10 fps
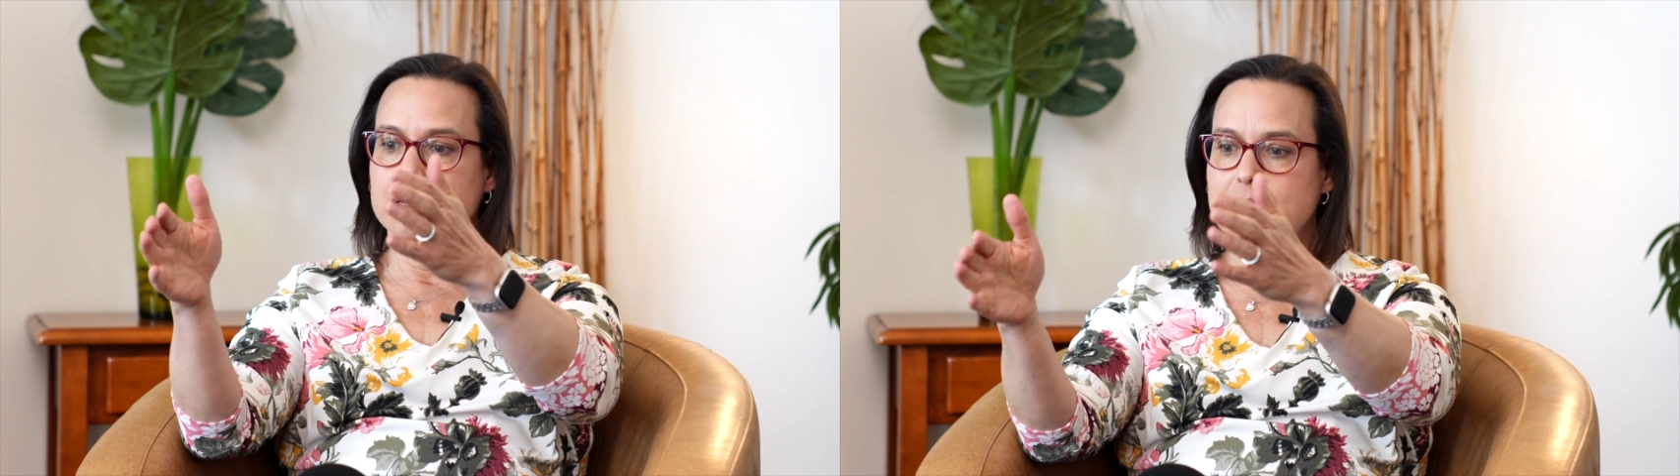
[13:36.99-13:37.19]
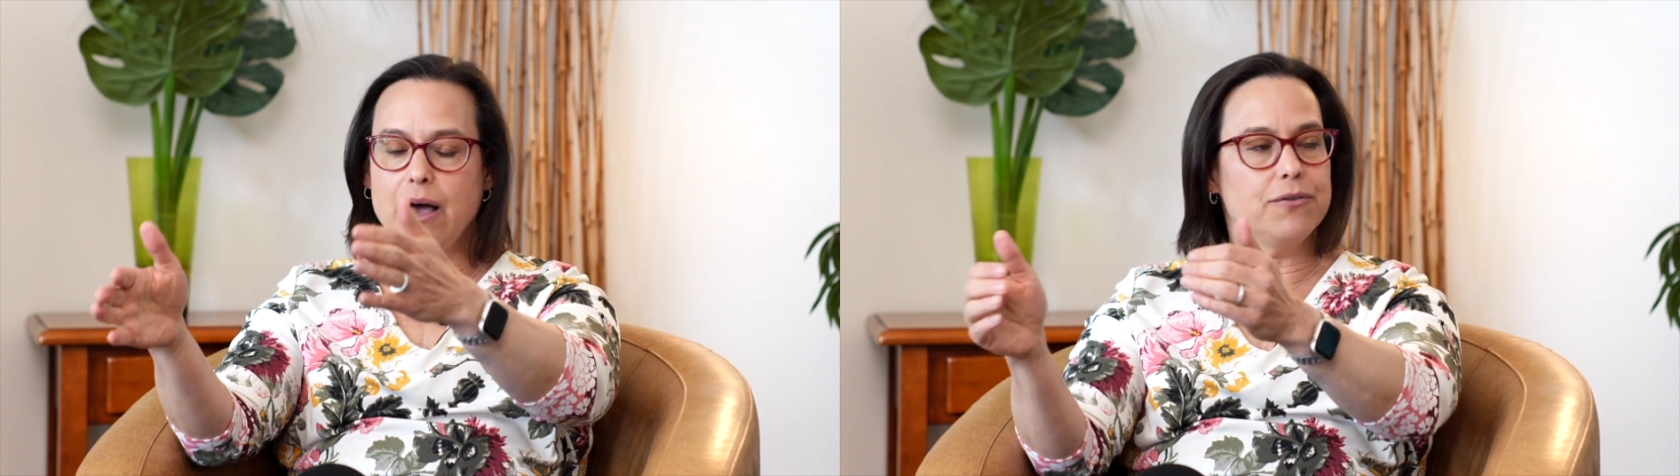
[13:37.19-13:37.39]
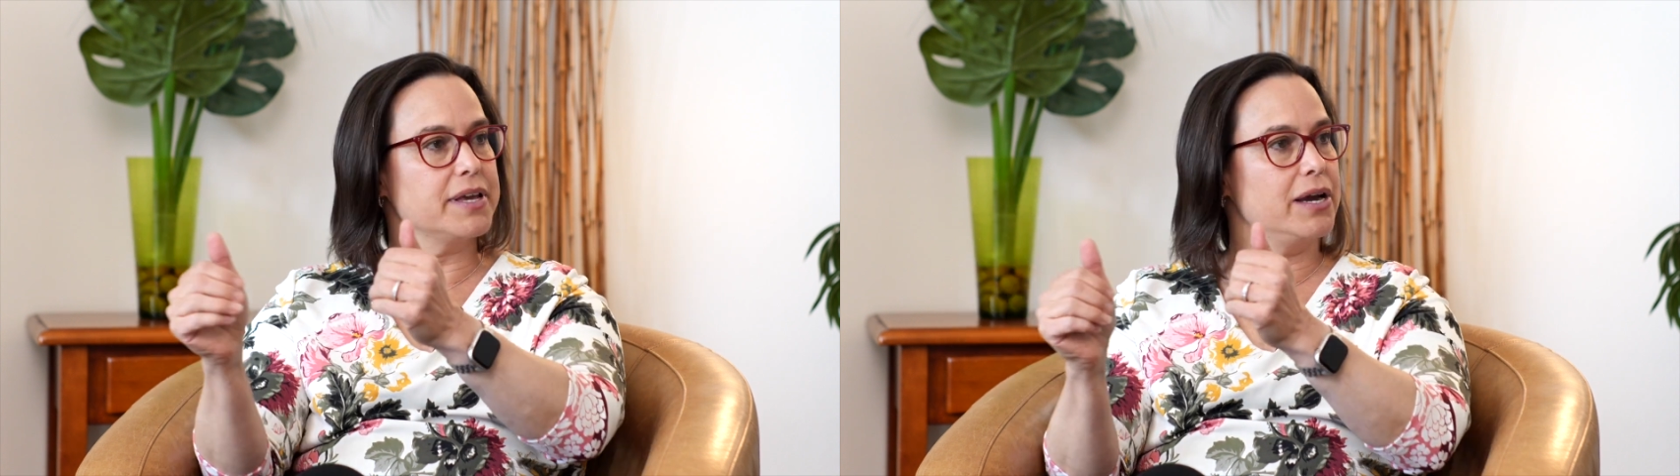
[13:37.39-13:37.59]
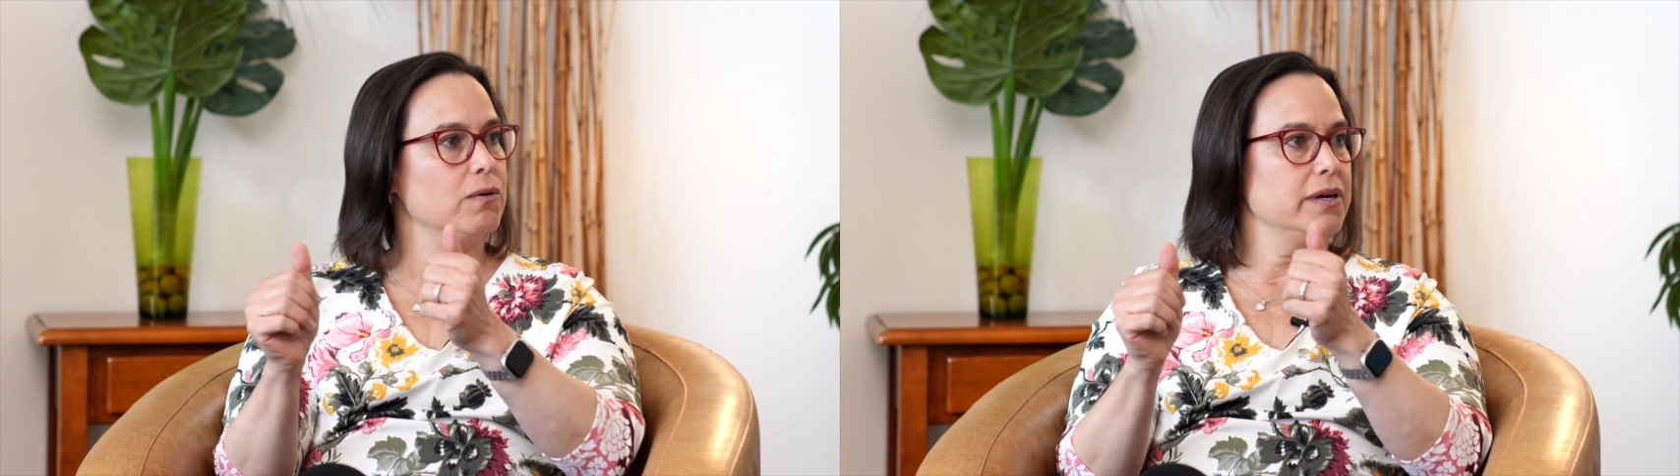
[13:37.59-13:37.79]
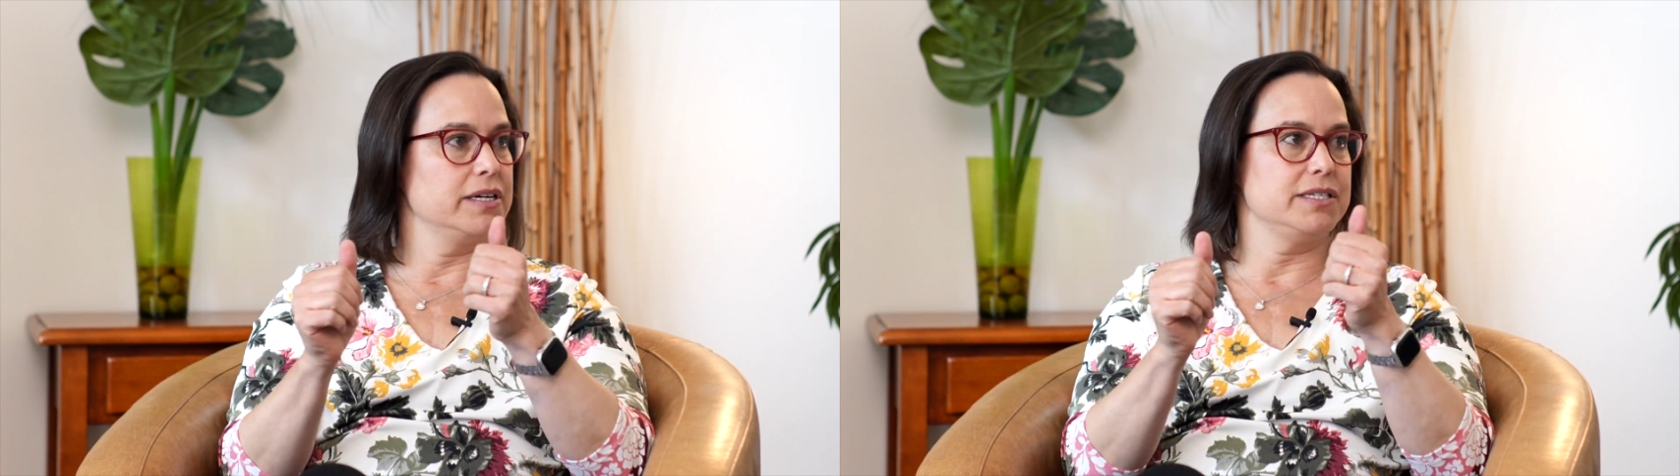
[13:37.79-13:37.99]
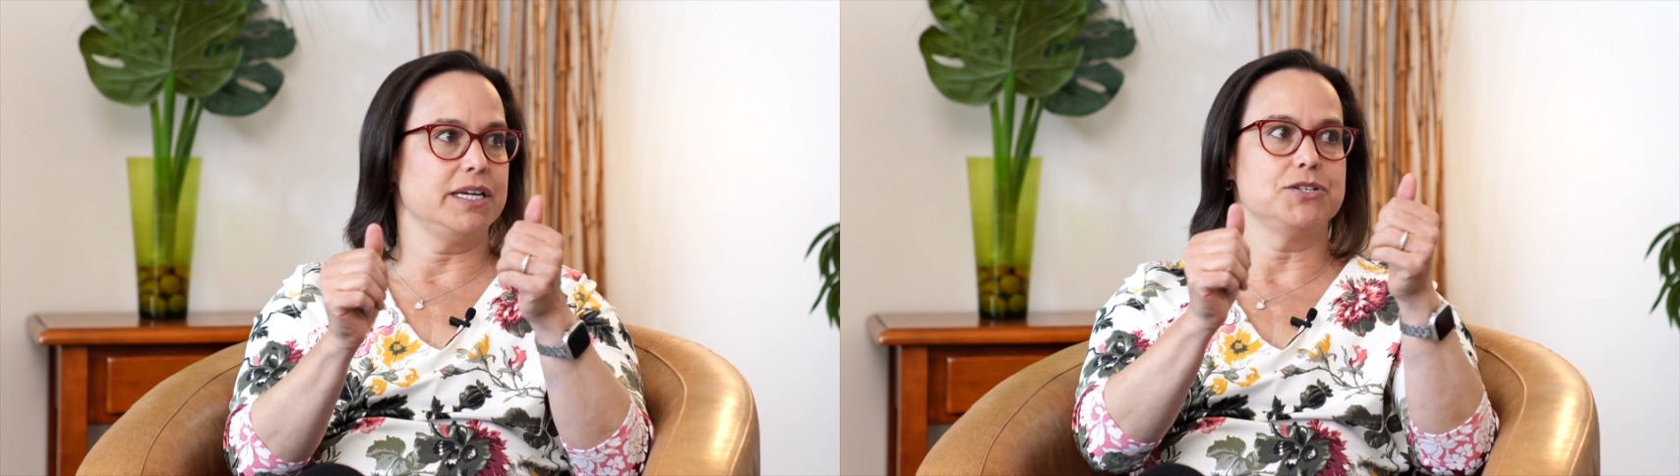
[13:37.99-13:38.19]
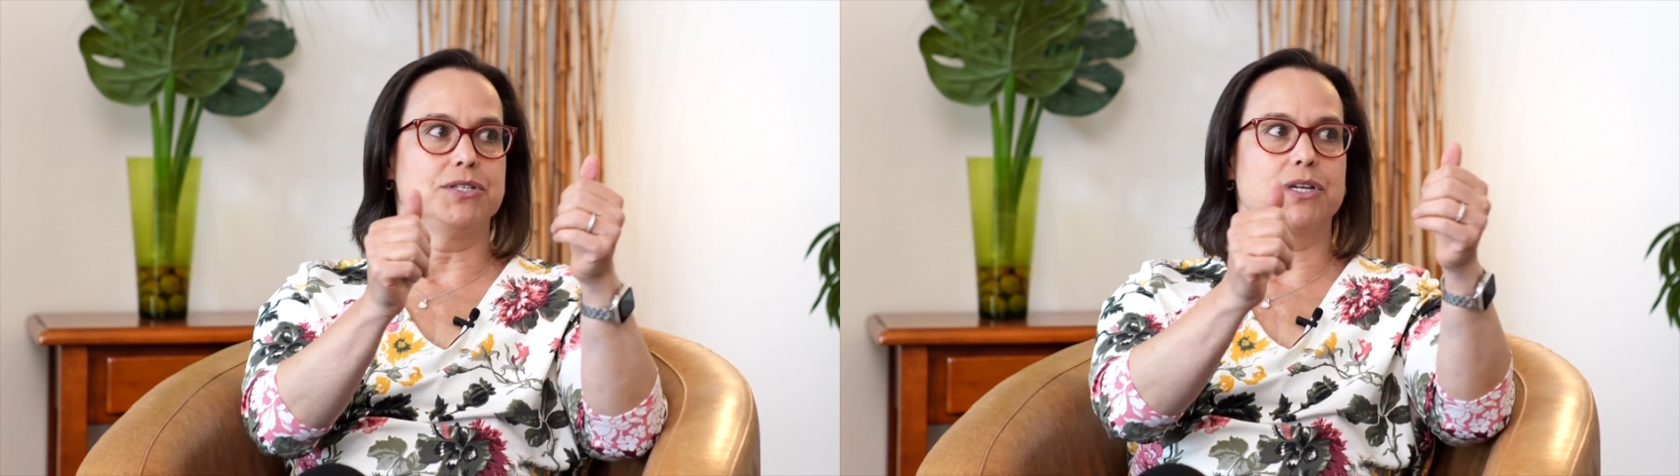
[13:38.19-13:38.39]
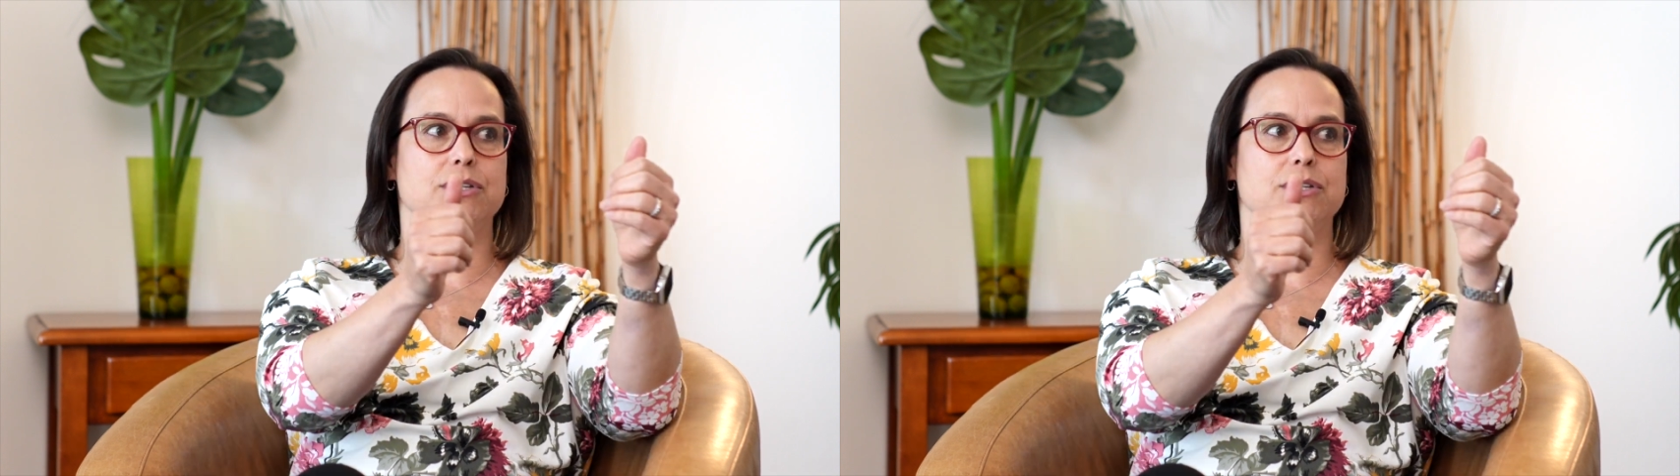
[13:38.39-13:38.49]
Healthcare organizations can